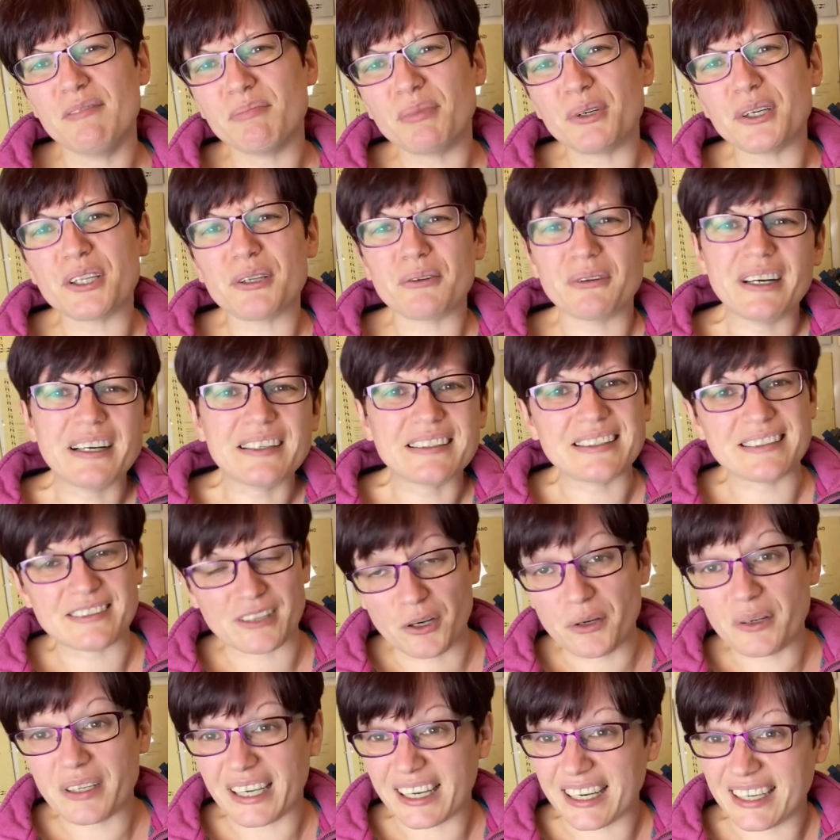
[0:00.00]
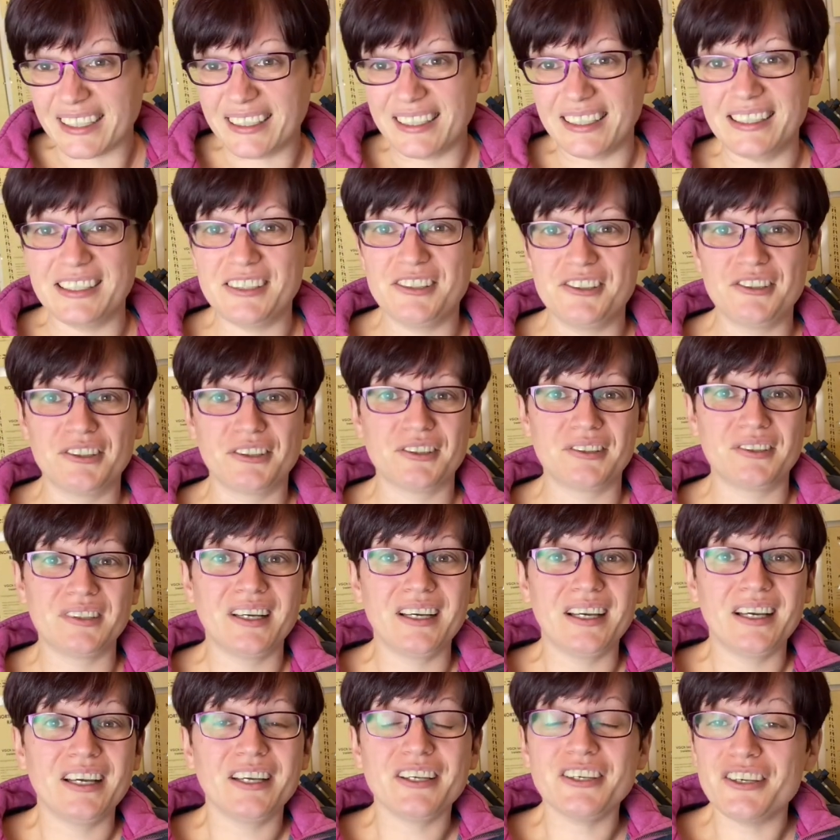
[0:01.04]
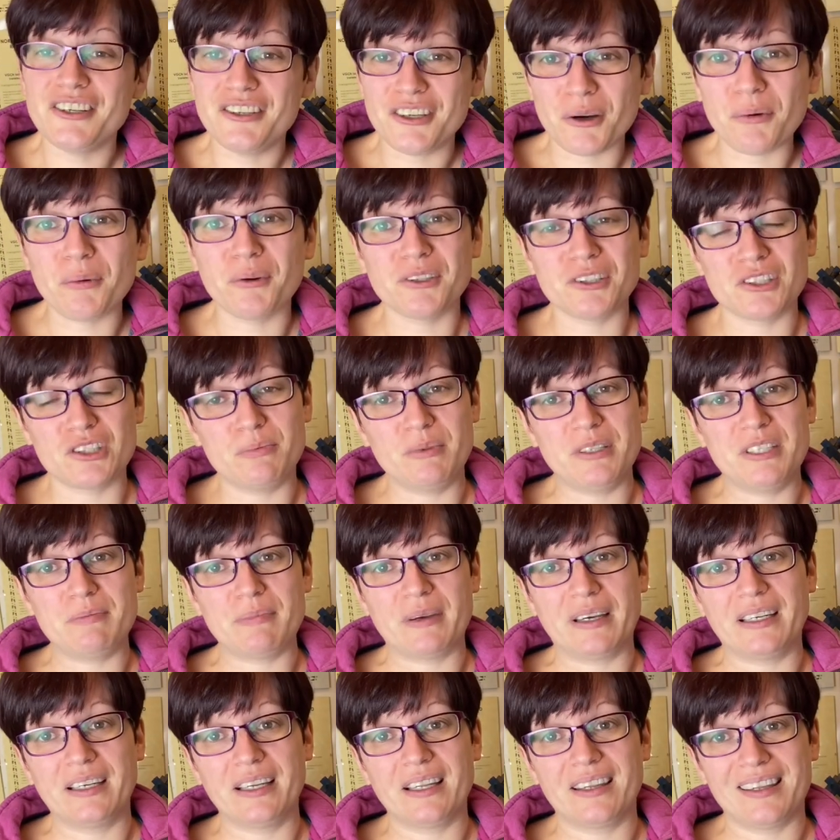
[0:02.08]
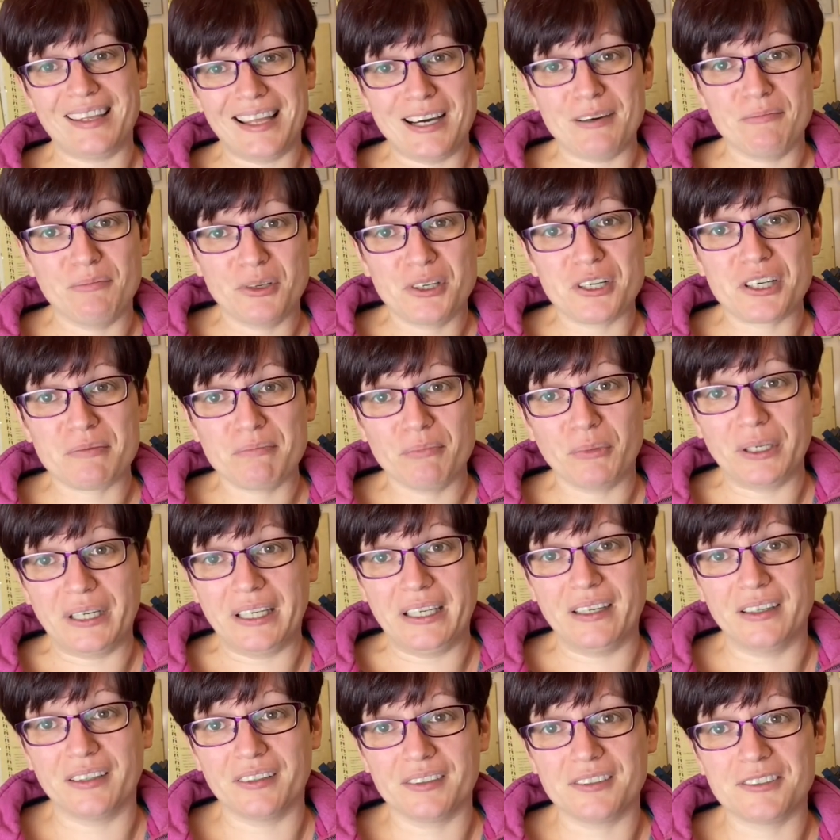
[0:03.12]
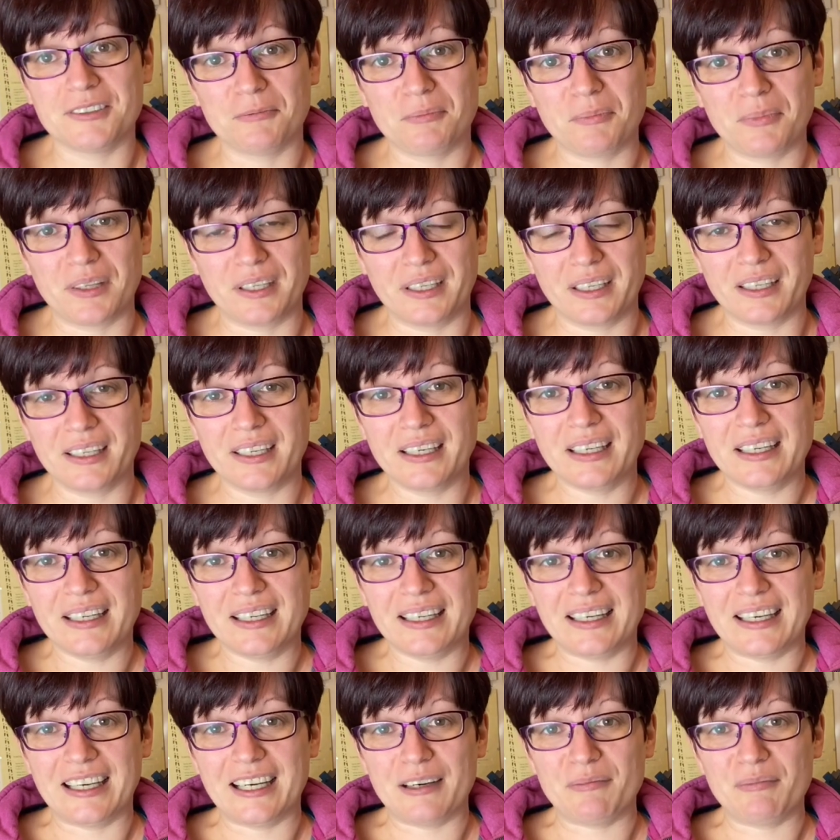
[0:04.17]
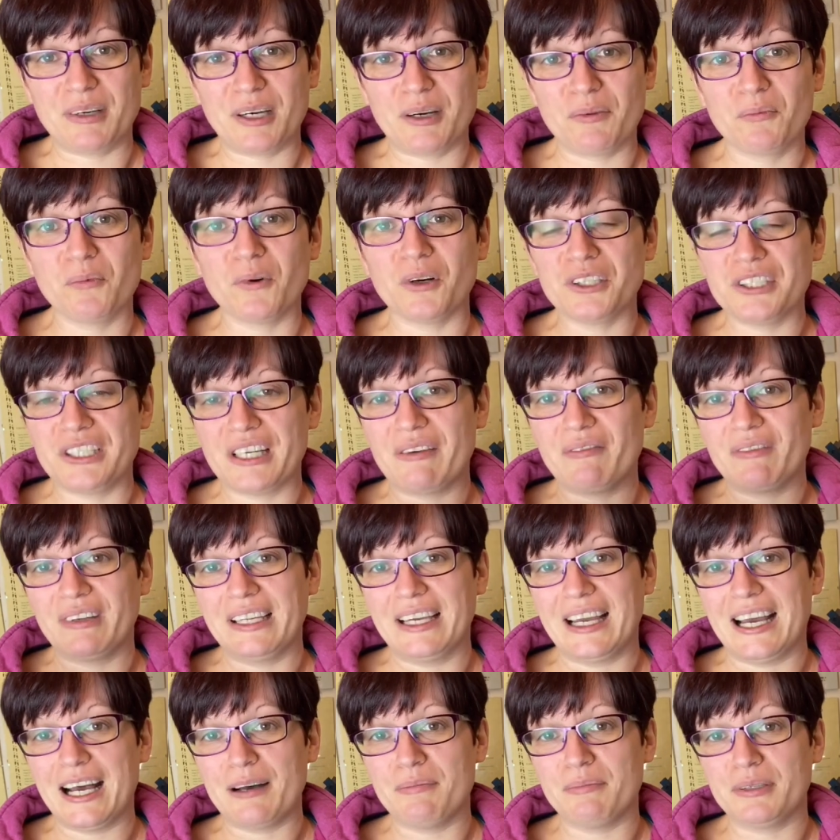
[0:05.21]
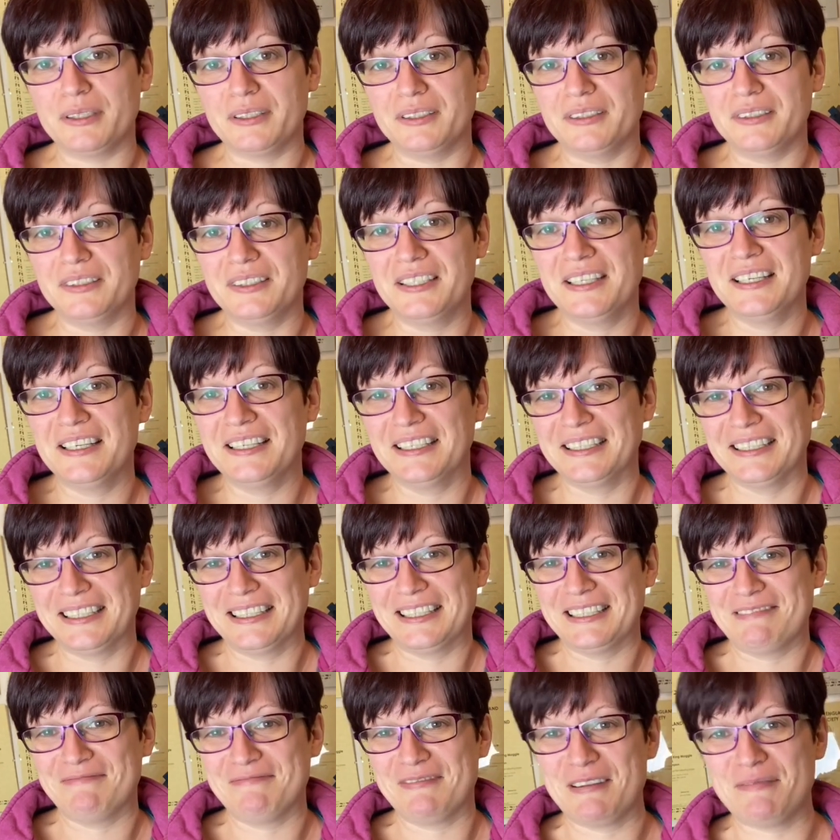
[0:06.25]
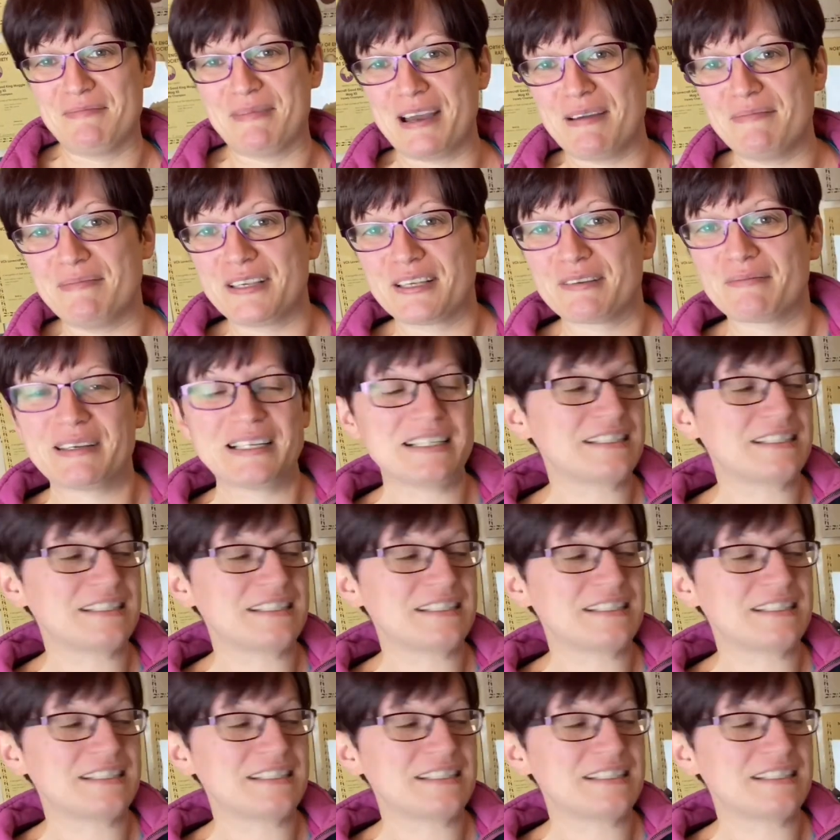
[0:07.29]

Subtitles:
But otherwise it's okay. It's just you don't want to be spending that much money on something. And what generally happens, the babies are